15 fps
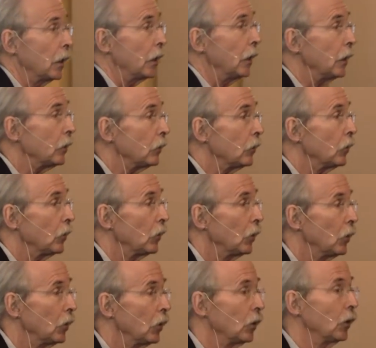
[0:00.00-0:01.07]
It,
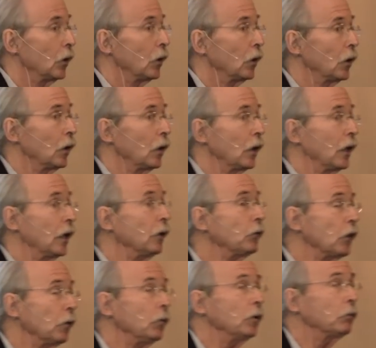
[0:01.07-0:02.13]
if
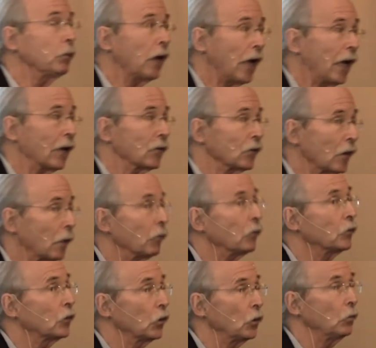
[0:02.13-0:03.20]
it had been passed, I'm
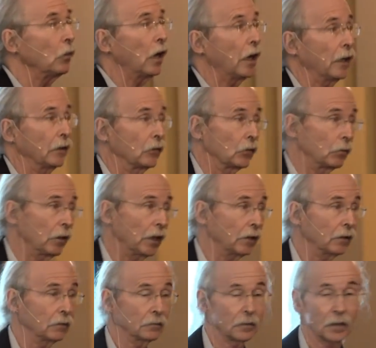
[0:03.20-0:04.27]
of two minds about
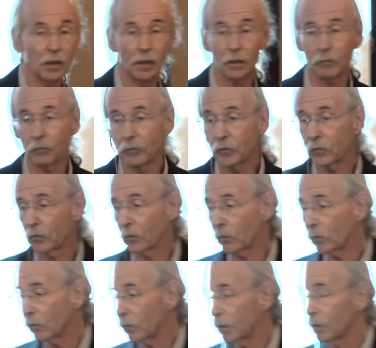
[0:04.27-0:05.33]
it. Um,
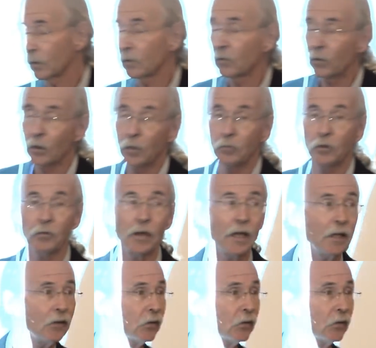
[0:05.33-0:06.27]
certainly in the terms of any